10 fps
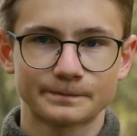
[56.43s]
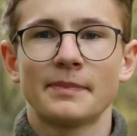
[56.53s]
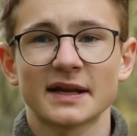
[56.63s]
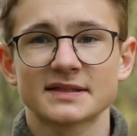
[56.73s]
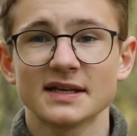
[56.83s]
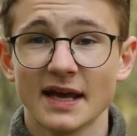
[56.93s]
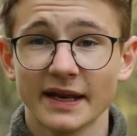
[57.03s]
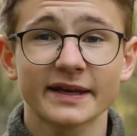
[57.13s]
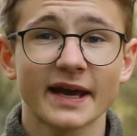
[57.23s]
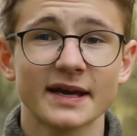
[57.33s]
But in
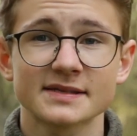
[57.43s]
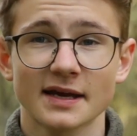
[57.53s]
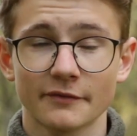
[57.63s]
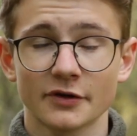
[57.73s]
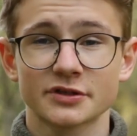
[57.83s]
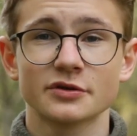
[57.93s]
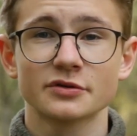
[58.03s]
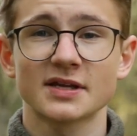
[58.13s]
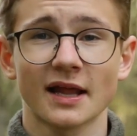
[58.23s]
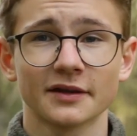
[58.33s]
any case, I want to
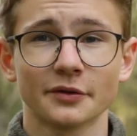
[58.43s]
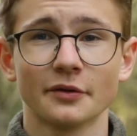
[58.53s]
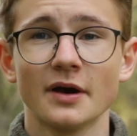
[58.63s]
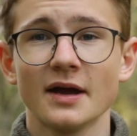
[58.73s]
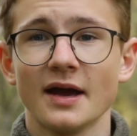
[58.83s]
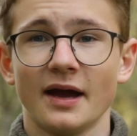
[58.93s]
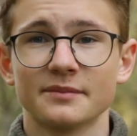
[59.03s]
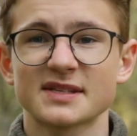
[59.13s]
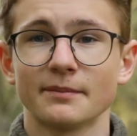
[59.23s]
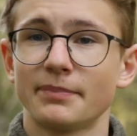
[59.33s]
tell you
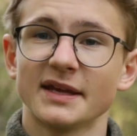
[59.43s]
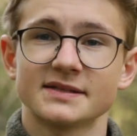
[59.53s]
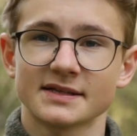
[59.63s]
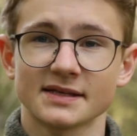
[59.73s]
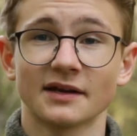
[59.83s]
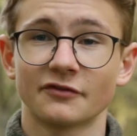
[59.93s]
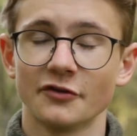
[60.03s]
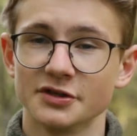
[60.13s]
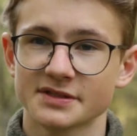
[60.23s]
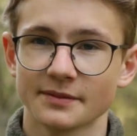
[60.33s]
some basics at
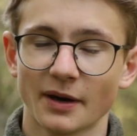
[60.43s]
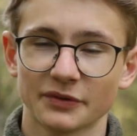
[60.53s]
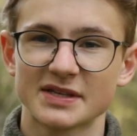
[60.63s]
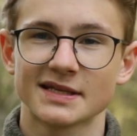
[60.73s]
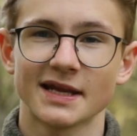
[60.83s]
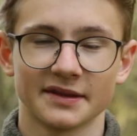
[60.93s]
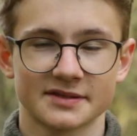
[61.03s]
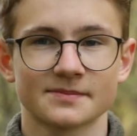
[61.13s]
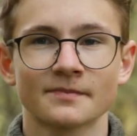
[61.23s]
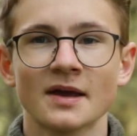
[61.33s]
first about this lens.